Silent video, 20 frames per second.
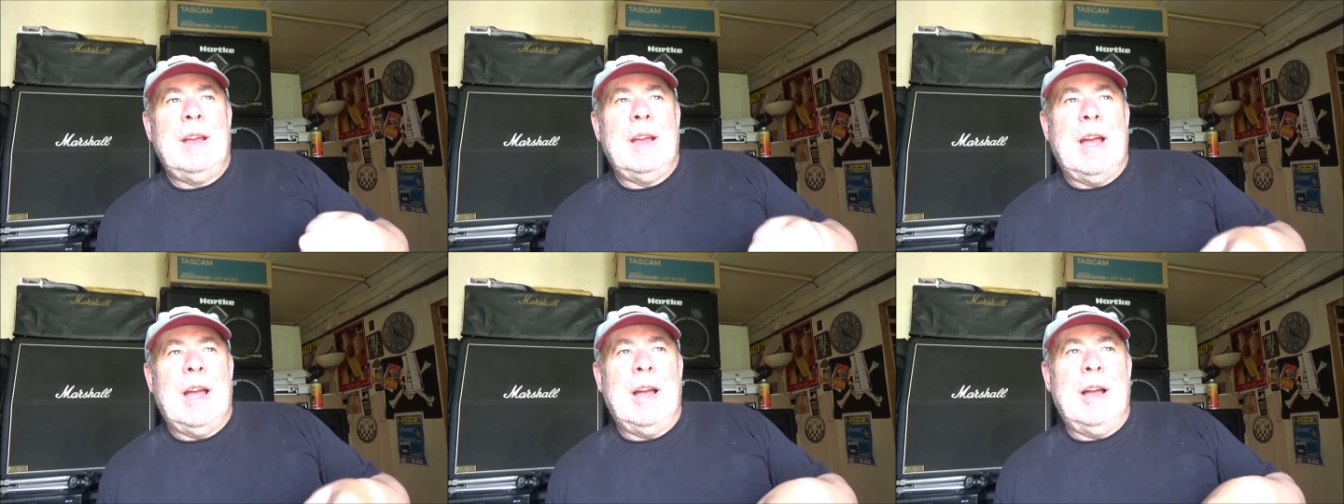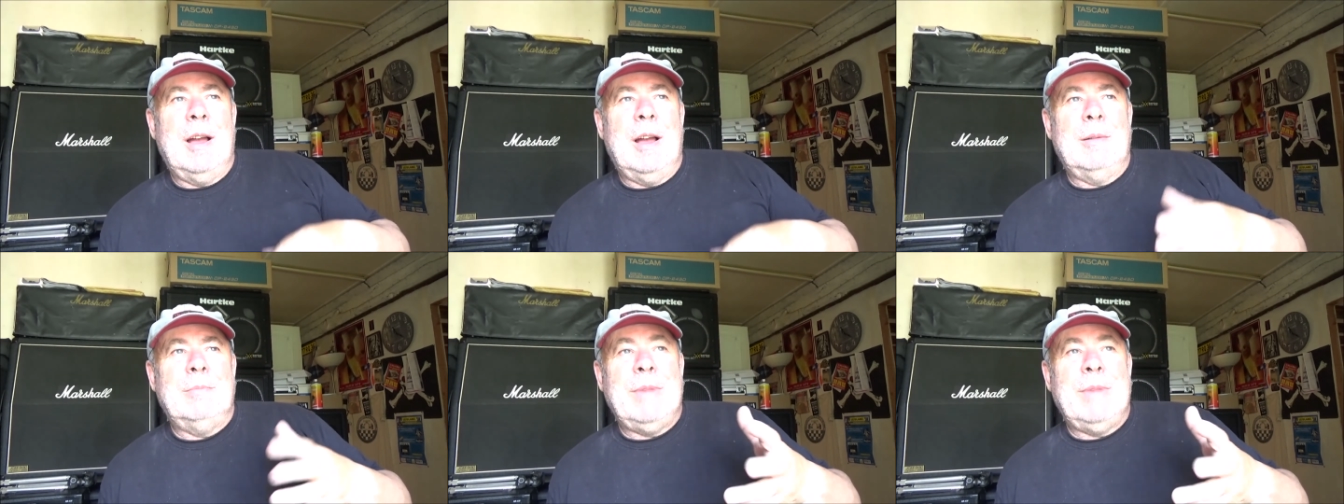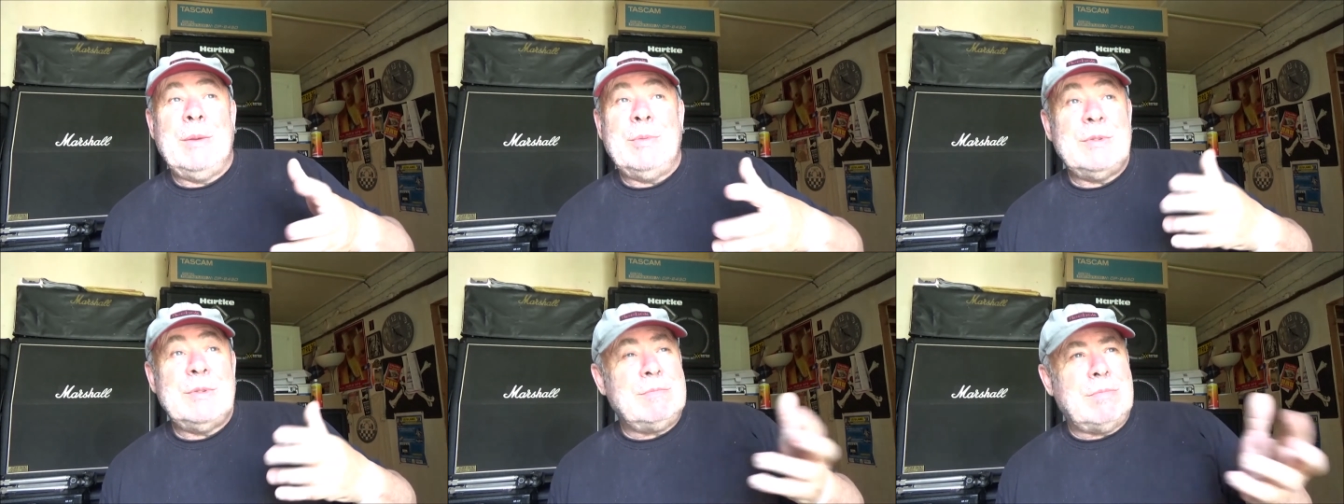I
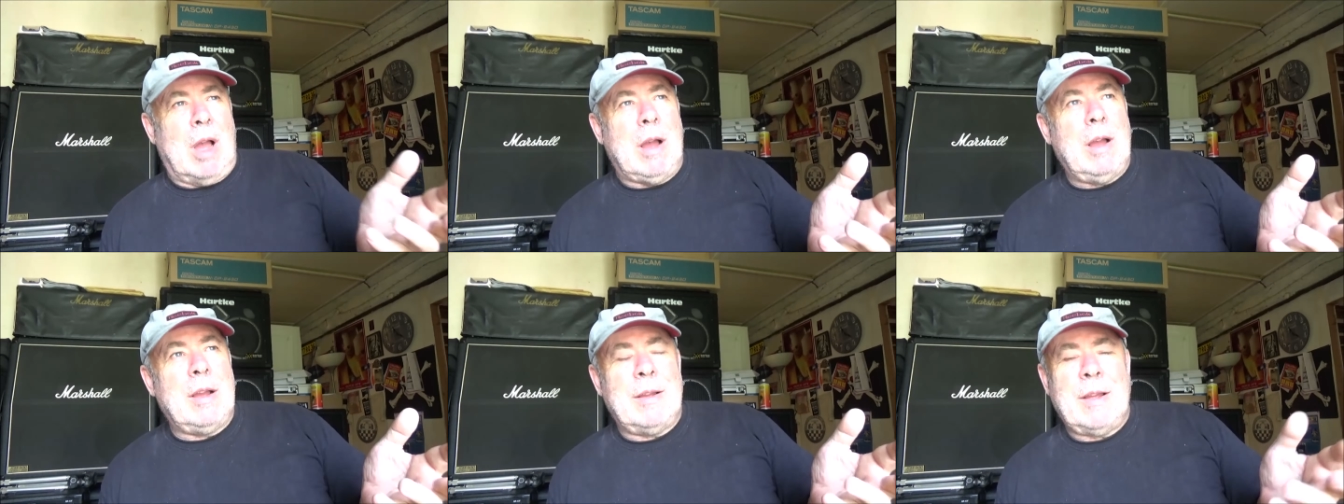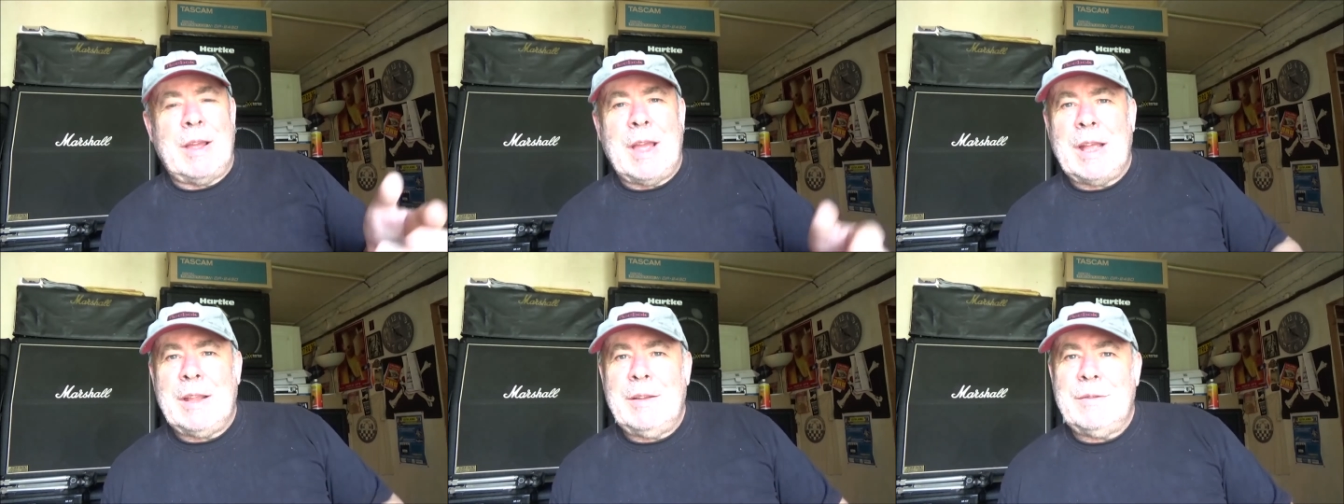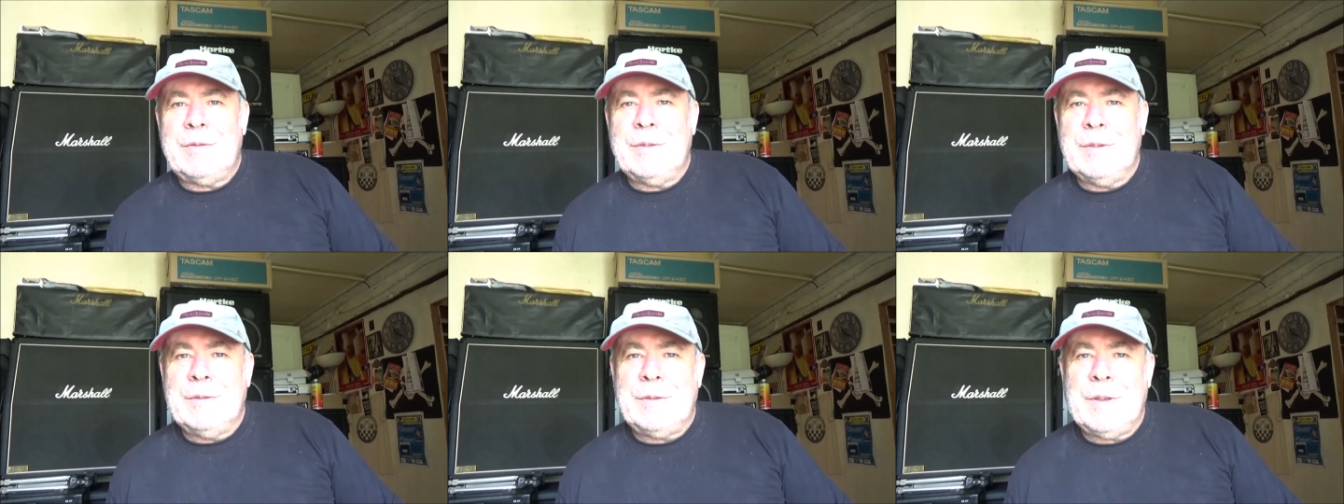had
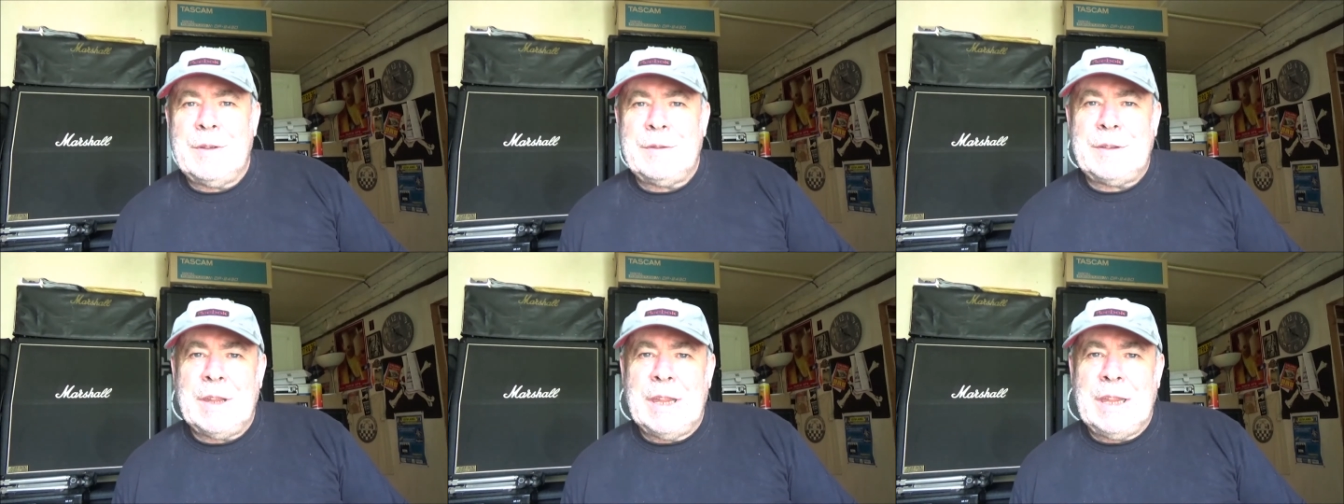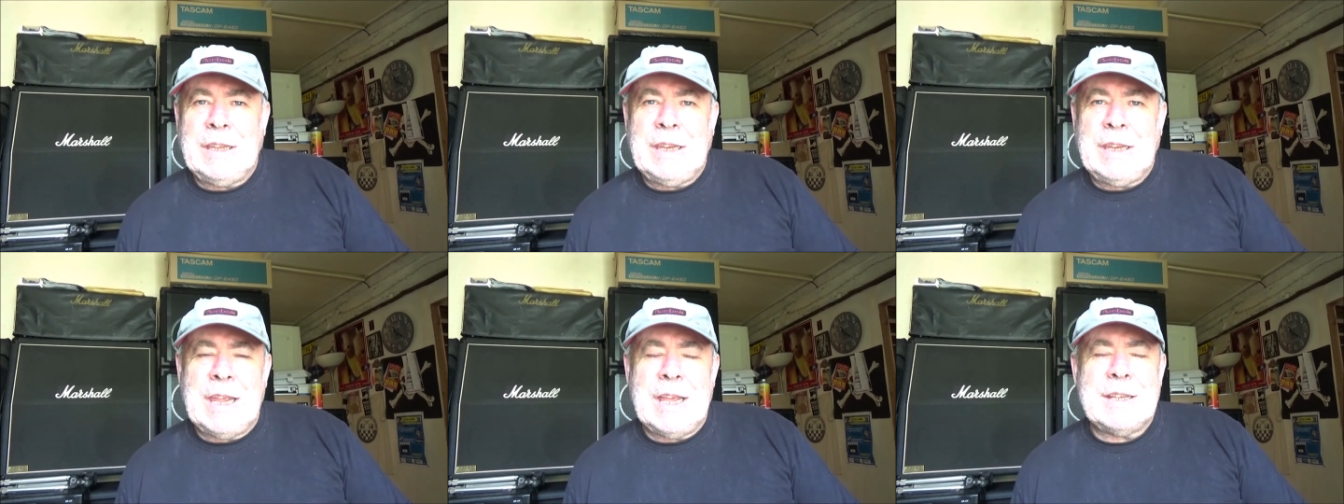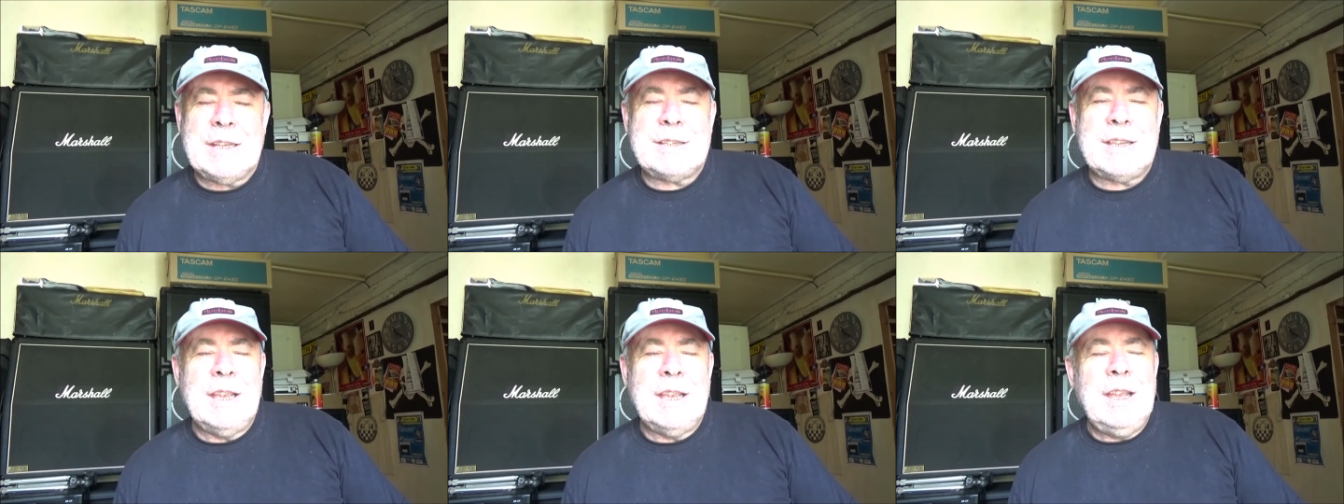it for 15
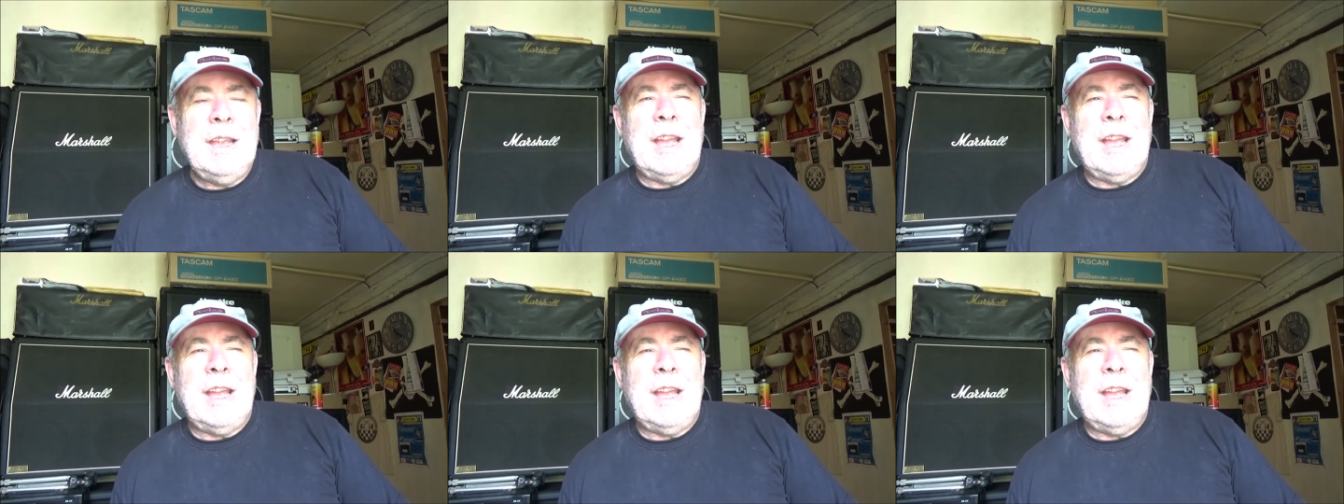years,